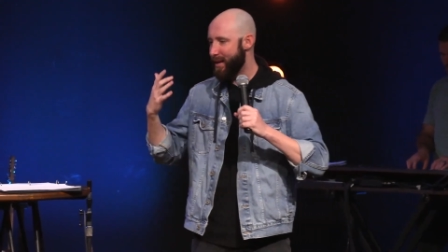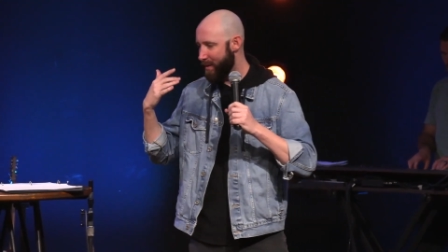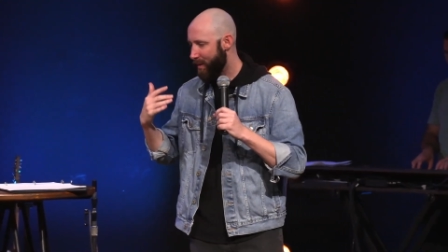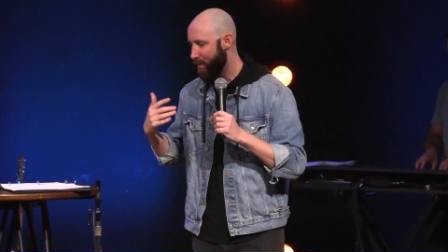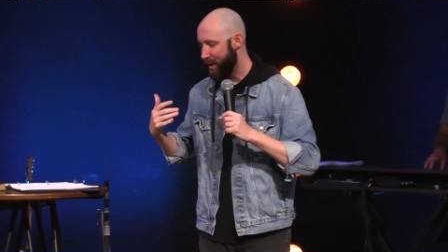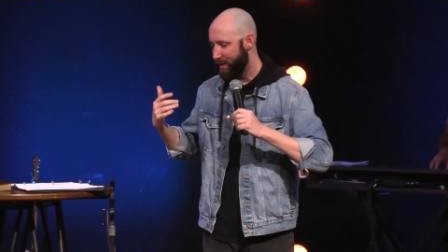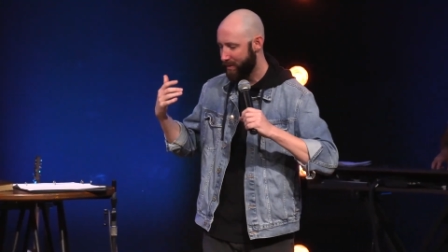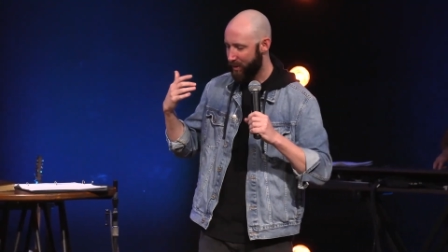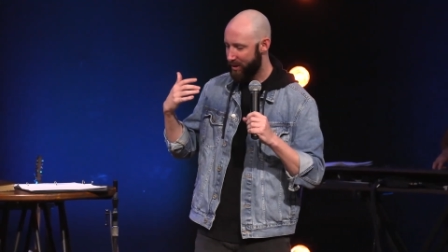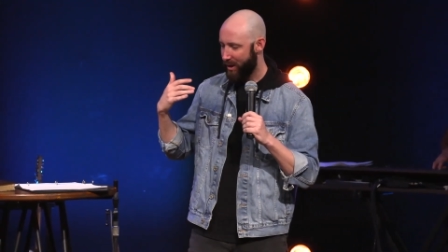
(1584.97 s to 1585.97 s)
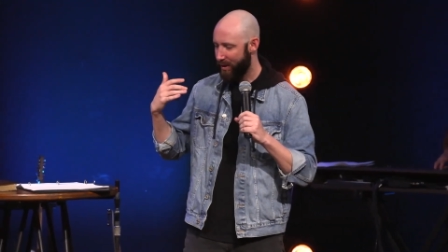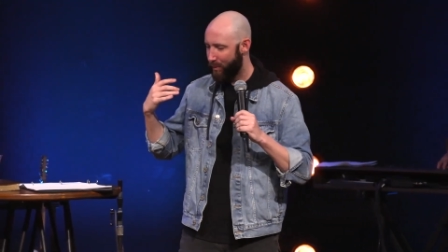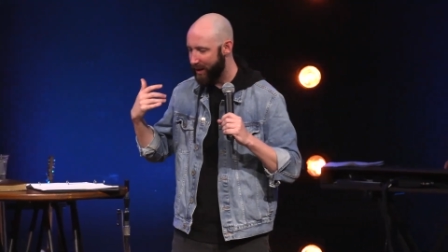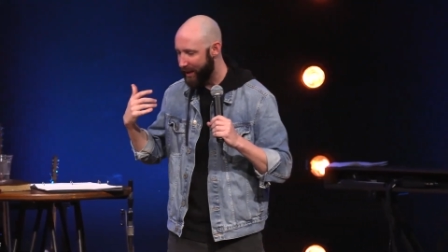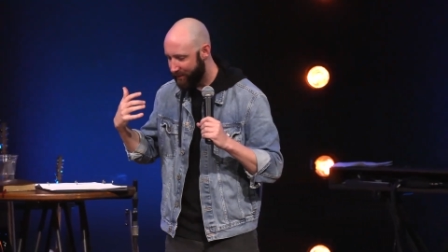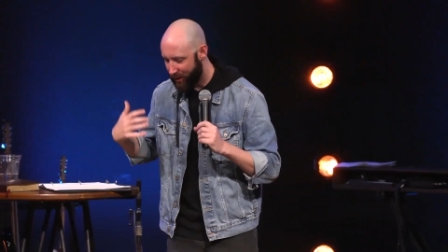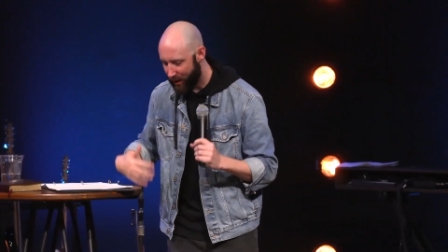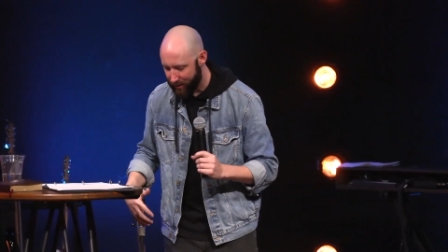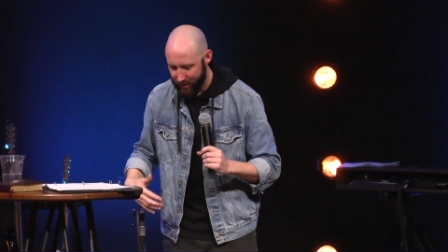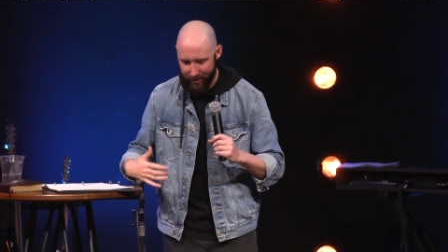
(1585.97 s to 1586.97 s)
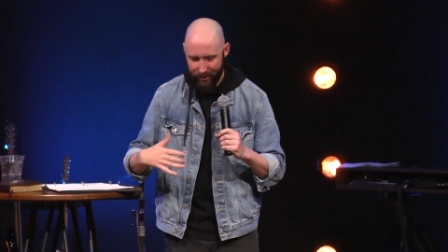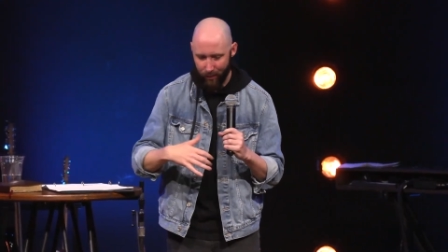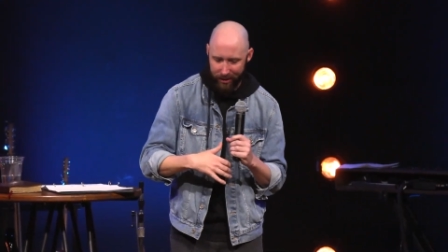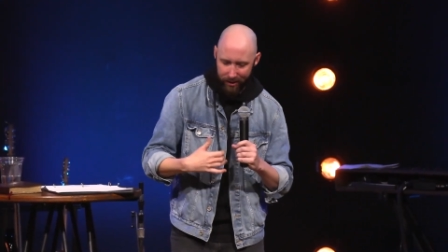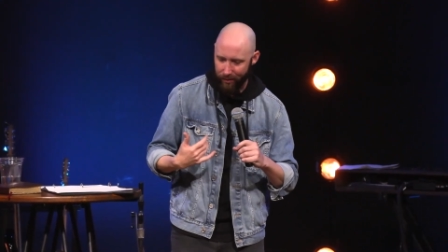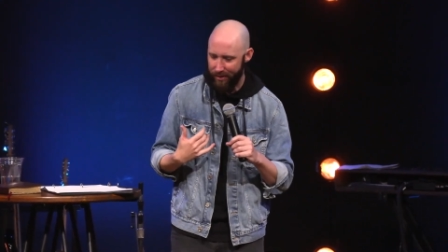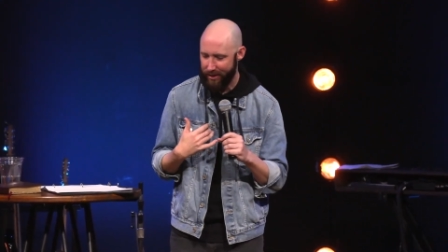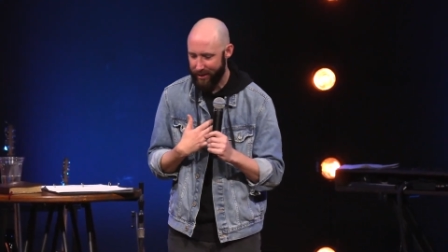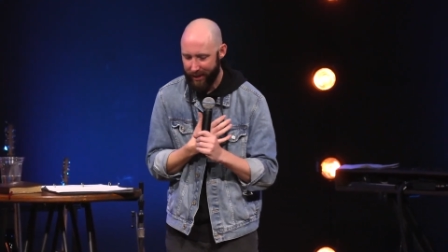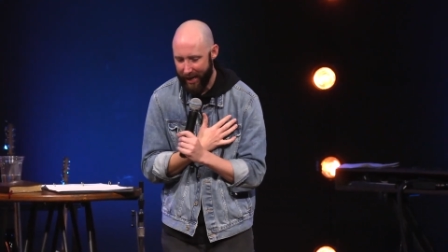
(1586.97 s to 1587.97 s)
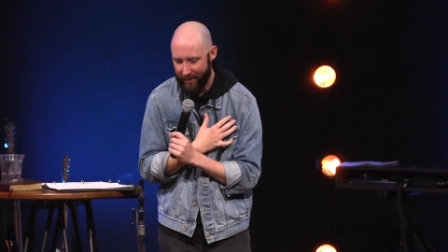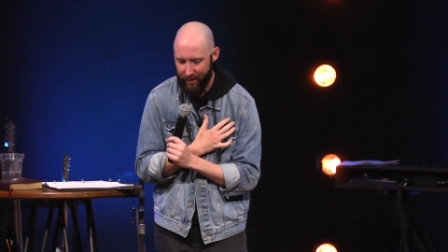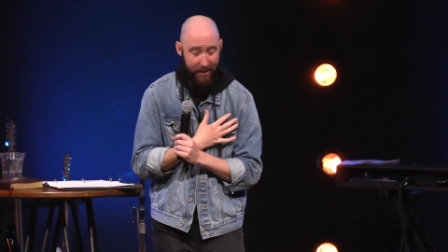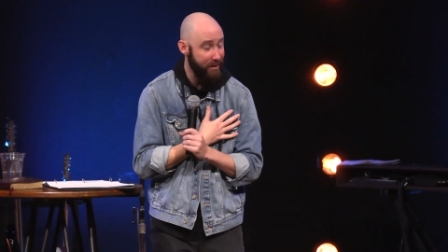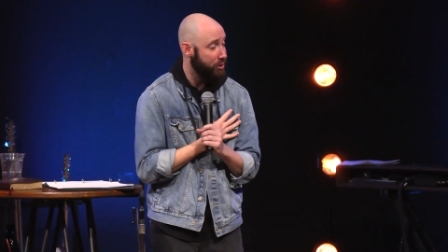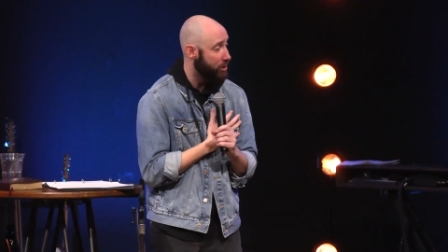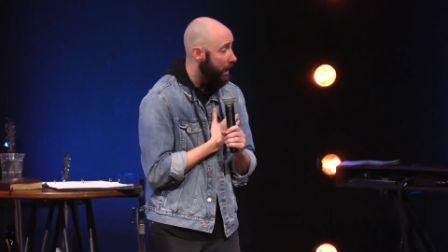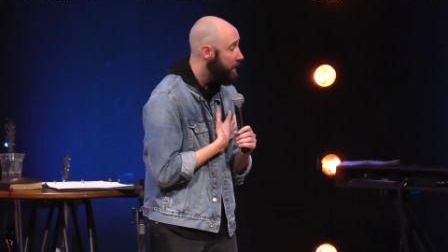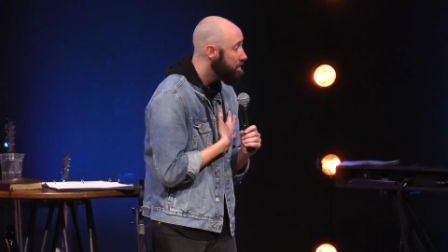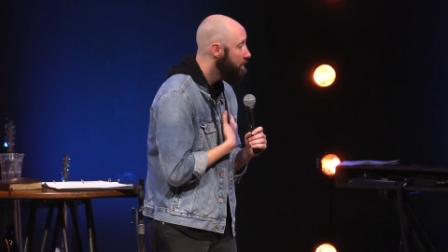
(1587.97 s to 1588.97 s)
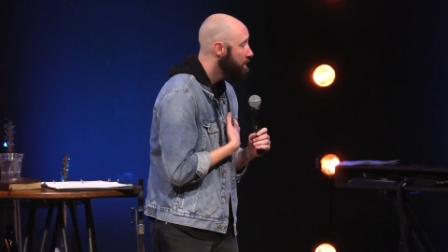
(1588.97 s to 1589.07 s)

and, and we, we saw that we didn't have clothes on, so we sewed this together, and that's shame.